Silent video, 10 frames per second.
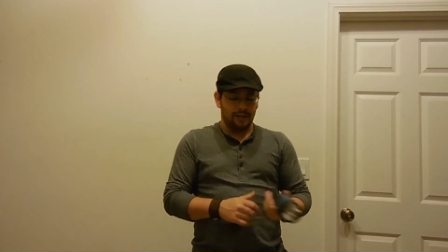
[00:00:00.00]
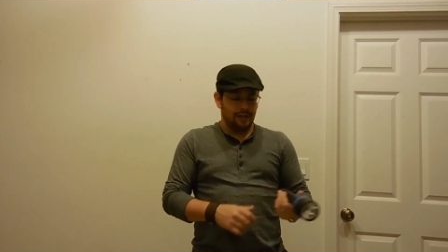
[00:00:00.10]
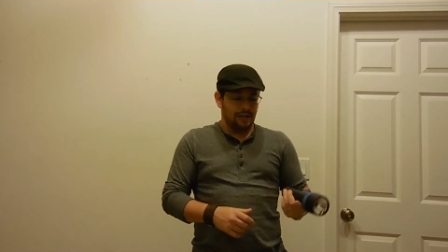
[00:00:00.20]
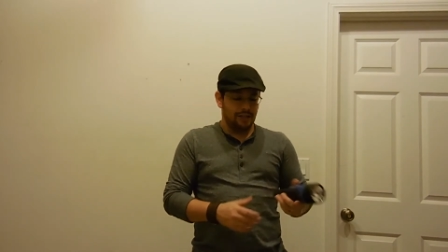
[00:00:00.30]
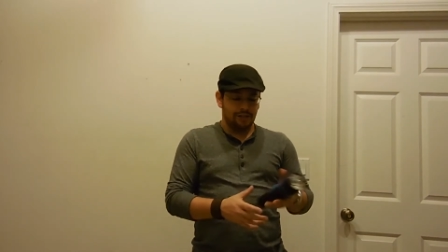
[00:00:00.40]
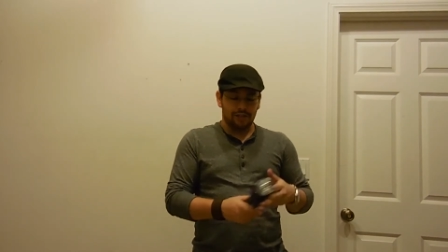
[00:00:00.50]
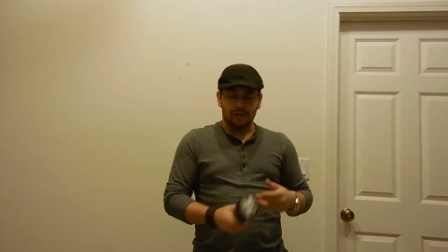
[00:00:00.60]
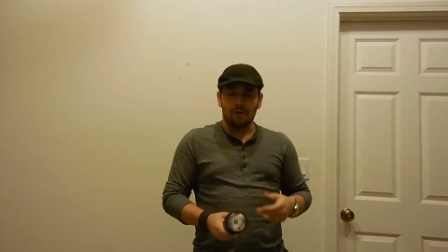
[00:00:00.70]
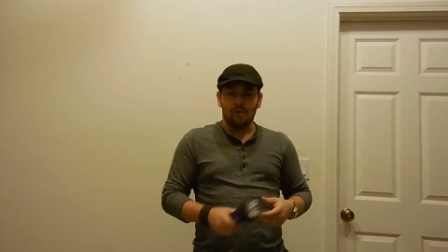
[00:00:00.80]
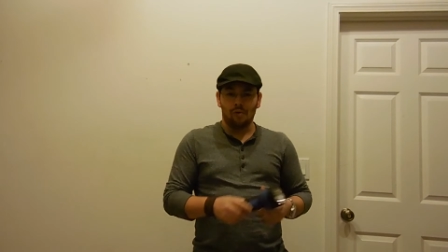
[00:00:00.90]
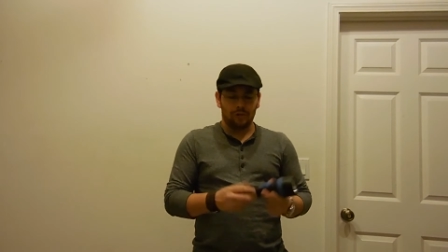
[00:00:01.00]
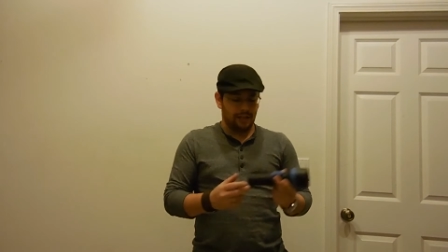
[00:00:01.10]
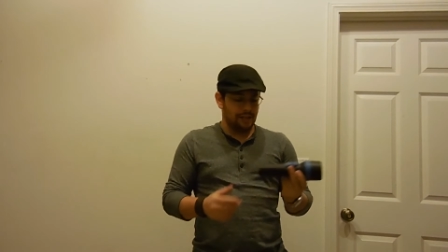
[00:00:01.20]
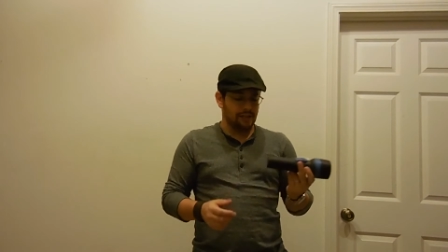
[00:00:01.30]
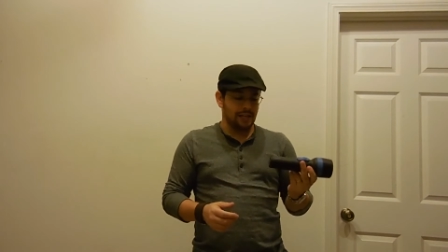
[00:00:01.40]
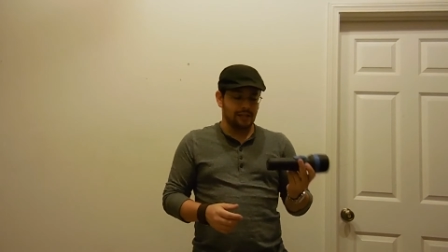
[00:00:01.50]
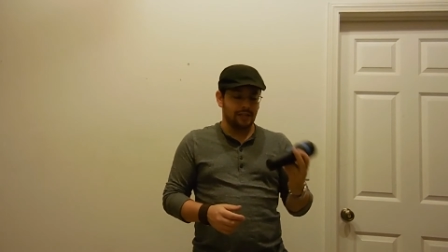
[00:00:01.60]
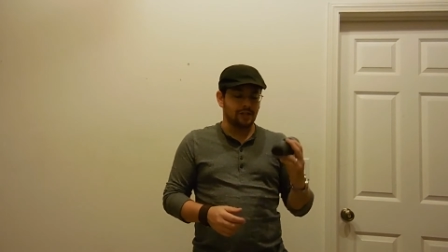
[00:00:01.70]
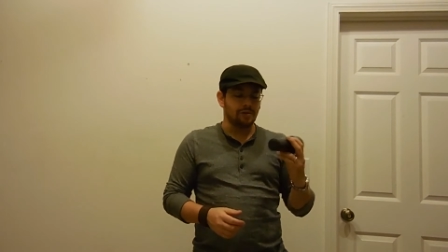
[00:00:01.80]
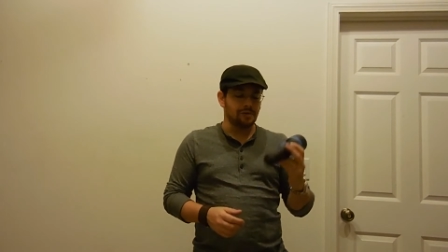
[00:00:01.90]
it's just an old, I think this takes
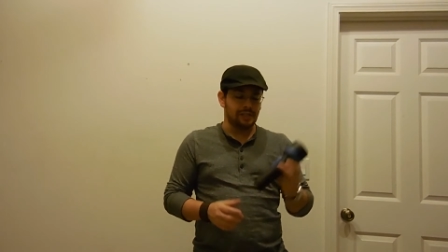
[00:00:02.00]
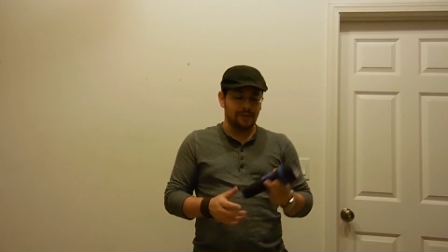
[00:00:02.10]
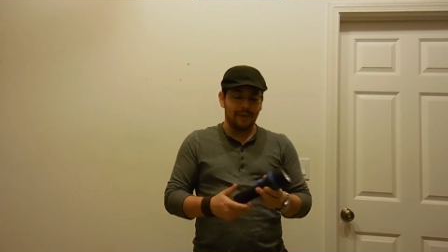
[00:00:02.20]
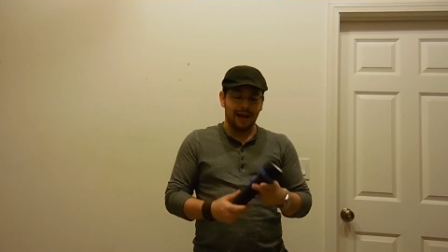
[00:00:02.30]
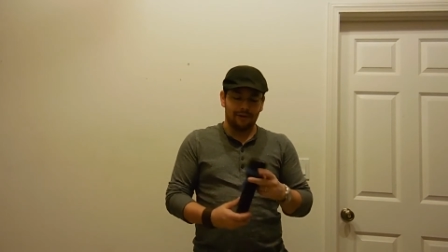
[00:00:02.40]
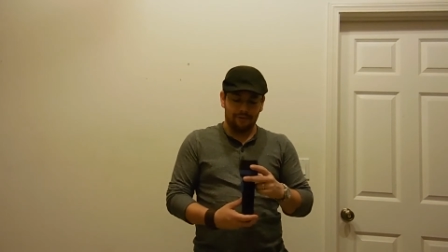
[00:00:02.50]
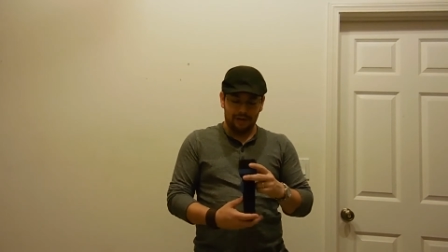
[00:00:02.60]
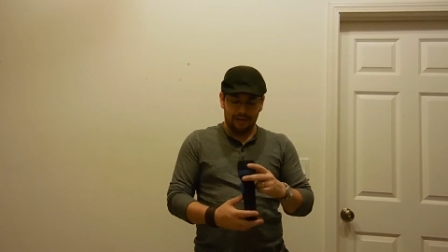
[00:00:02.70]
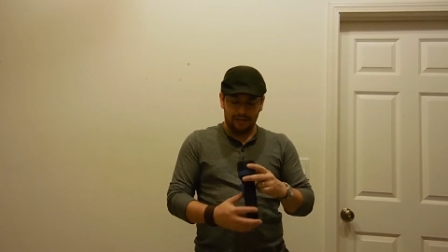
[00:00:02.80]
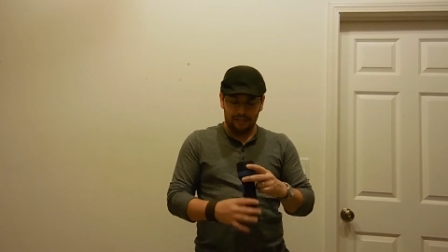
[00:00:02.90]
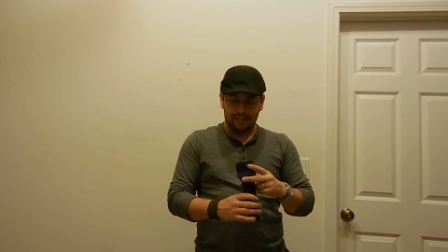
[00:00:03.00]
like 2C batteries,